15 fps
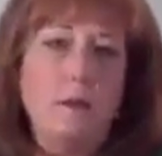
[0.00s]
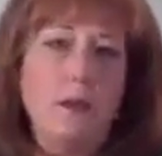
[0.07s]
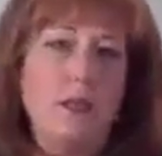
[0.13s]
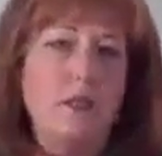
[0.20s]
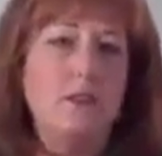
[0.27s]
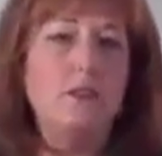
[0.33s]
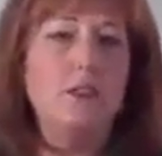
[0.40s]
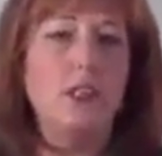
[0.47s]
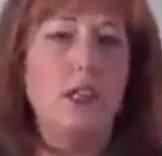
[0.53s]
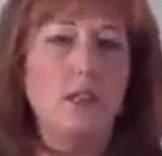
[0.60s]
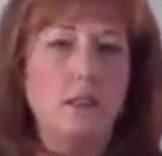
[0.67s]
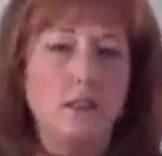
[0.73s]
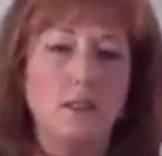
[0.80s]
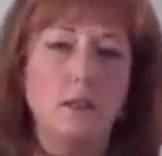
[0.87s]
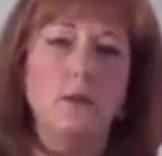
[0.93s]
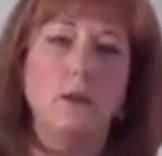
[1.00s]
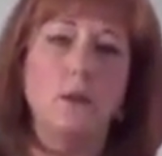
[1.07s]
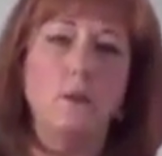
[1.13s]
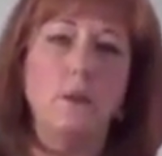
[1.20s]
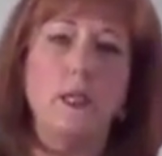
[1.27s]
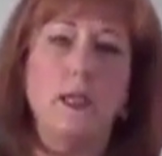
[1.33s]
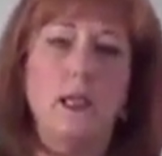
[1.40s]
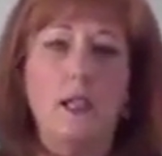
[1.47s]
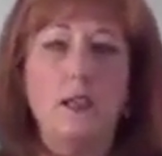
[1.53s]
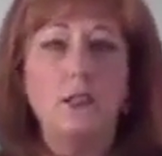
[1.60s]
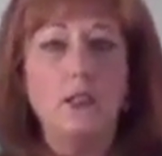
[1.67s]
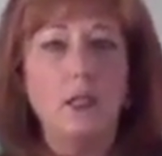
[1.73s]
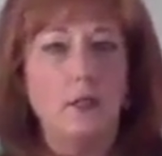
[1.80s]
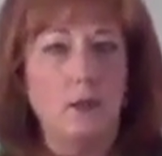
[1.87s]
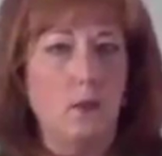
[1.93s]
Because you're changing to a new
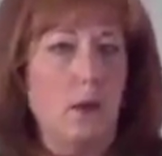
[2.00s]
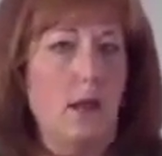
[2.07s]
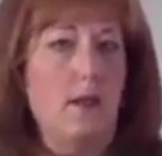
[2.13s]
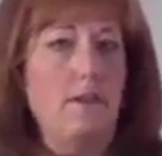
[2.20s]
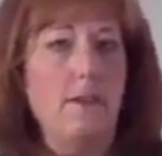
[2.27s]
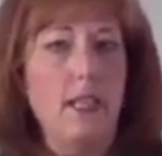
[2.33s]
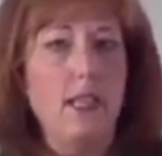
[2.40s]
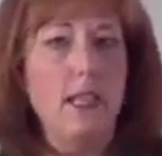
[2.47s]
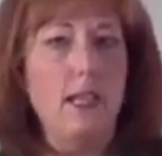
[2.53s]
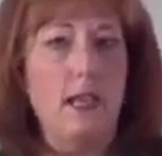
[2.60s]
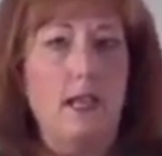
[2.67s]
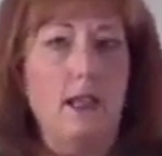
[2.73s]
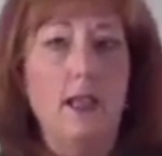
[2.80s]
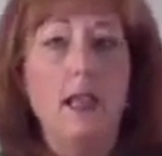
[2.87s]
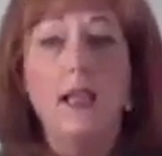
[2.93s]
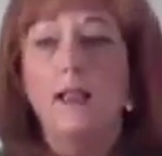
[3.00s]
pH, a new way of eating.